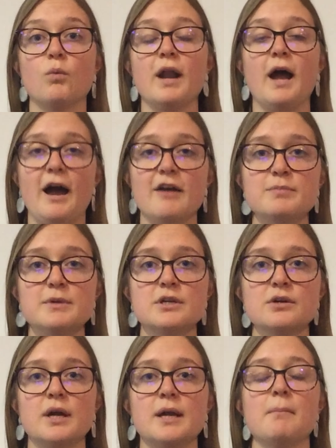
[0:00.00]
what I've been
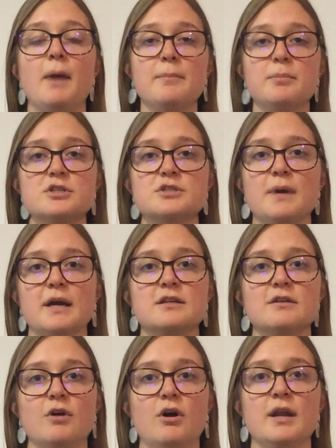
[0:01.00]
doing, my
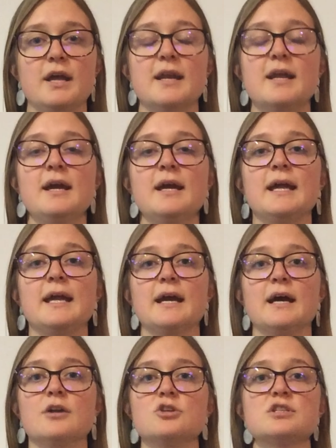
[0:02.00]
perspective on it,
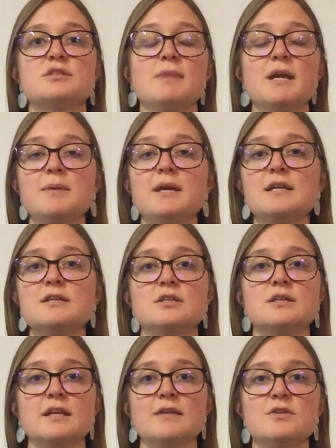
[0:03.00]
and just maybe
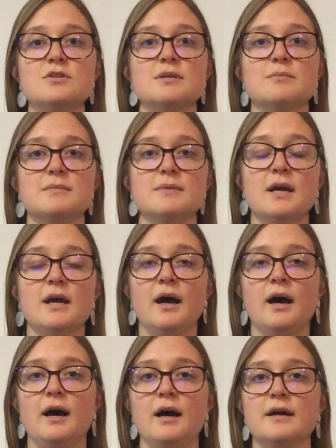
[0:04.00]
to give you some
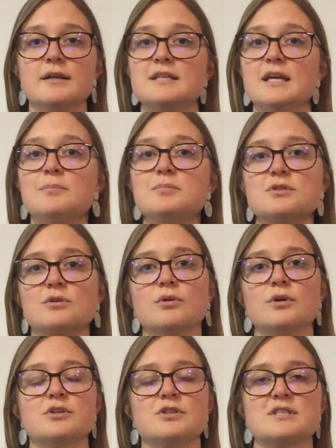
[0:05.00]
uh, tips
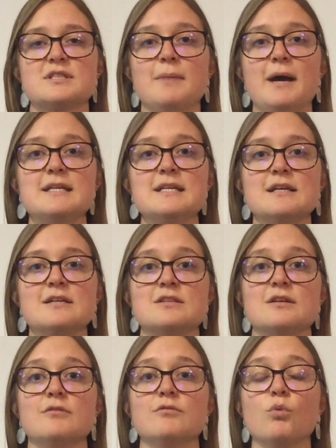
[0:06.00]
or just some ideas
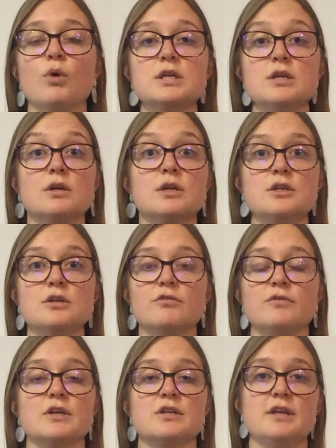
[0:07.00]
of what you can do
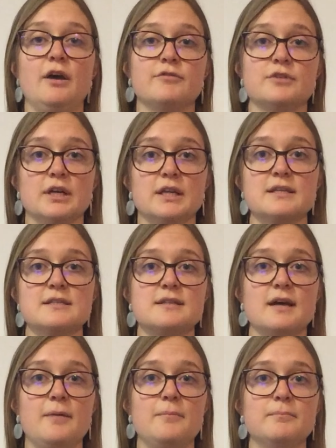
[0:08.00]
for yourself during this
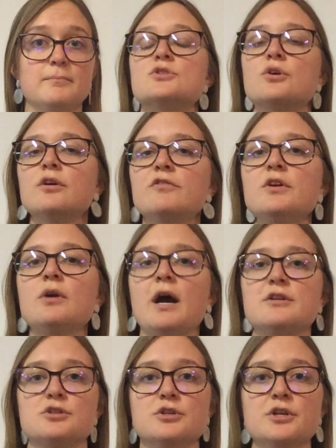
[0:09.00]
time. So if you
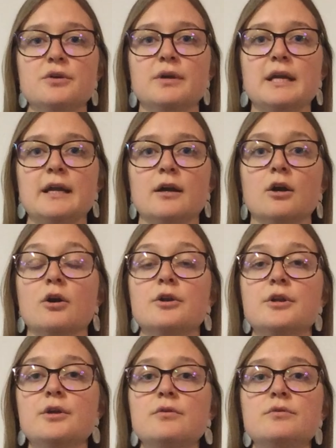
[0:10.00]
guys are new here or
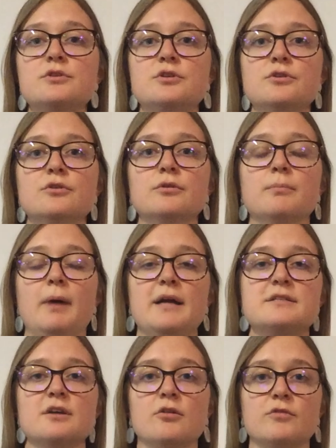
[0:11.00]
new to
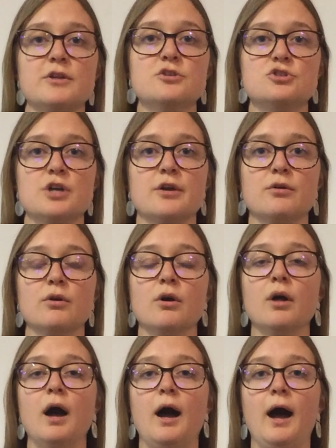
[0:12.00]
myself in
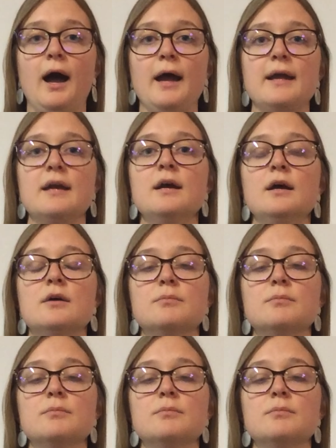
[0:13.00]
general, I